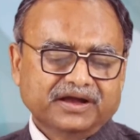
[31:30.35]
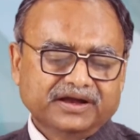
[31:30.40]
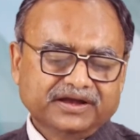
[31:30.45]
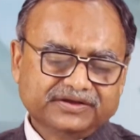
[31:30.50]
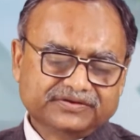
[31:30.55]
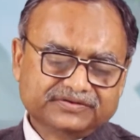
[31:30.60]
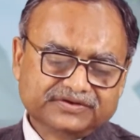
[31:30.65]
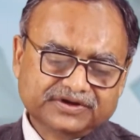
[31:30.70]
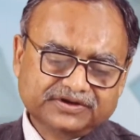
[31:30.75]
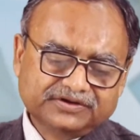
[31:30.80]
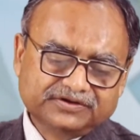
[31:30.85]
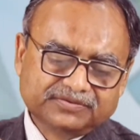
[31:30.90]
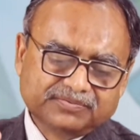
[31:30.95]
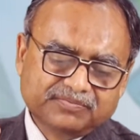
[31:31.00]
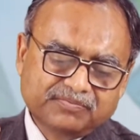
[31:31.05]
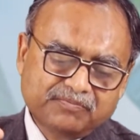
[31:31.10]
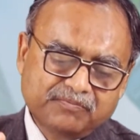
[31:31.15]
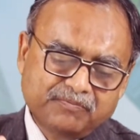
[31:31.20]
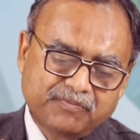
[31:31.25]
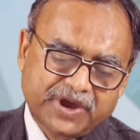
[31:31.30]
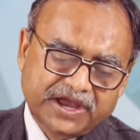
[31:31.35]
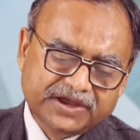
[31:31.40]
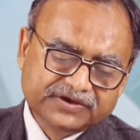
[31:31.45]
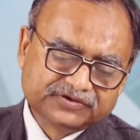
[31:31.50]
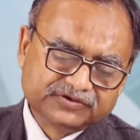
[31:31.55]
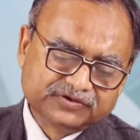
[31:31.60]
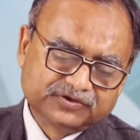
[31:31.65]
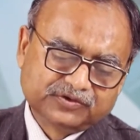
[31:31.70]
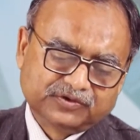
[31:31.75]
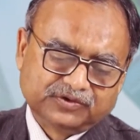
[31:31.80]
it is
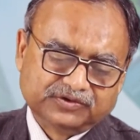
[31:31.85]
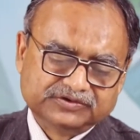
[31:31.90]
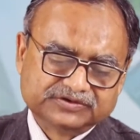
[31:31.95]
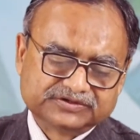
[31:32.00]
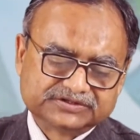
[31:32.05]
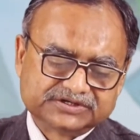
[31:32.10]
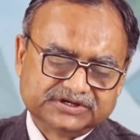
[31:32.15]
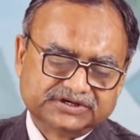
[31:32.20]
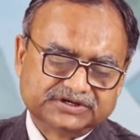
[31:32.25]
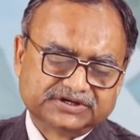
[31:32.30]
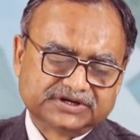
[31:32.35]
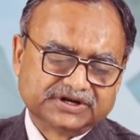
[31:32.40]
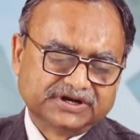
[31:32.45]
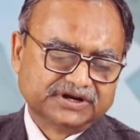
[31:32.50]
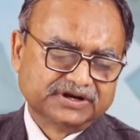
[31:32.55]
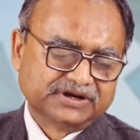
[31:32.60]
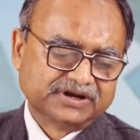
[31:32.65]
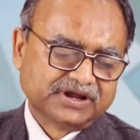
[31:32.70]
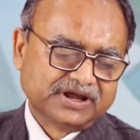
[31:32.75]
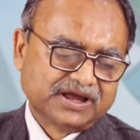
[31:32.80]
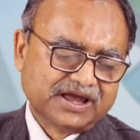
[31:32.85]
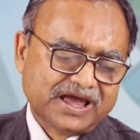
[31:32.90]
based on certain